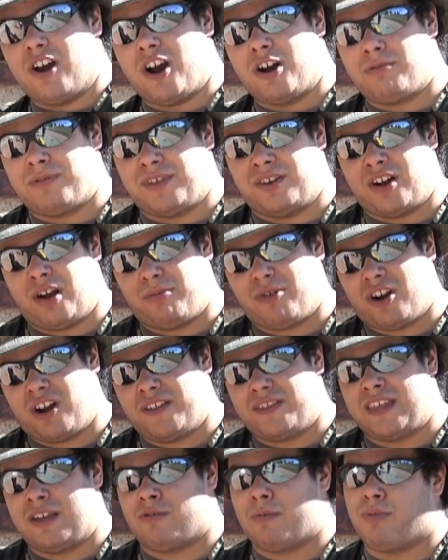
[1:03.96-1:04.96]
Card with your number on
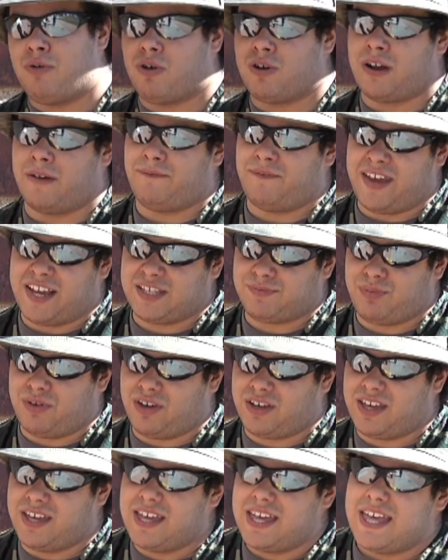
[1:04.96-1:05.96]
it, they report on
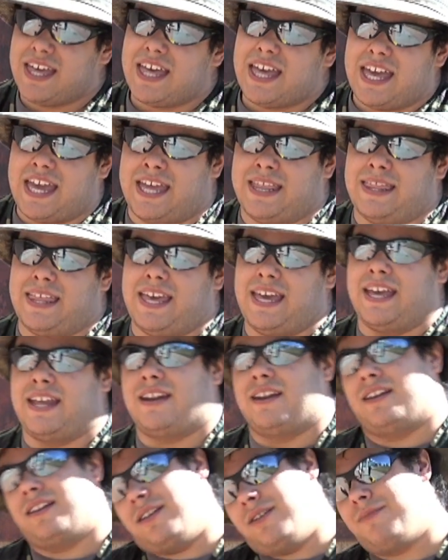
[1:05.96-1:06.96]
Facebook, and
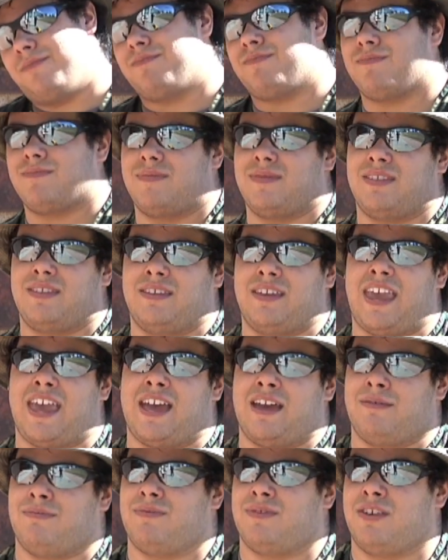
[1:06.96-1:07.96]
then,
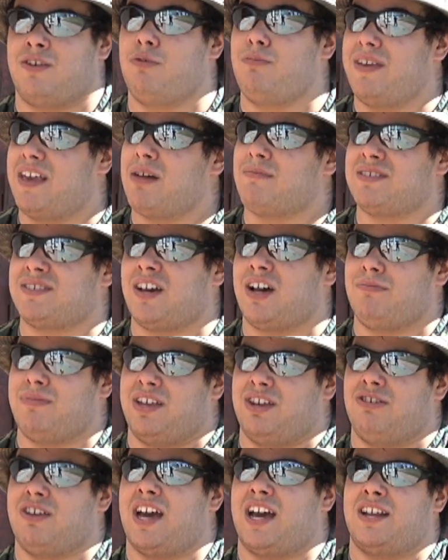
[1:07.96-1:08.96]
yeah, you become a
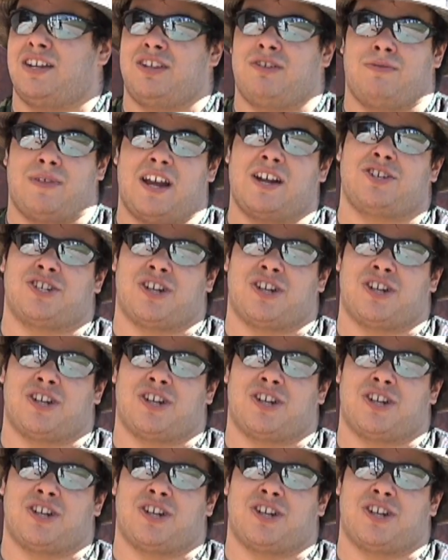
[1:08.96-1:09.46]
zombie and you gotta do their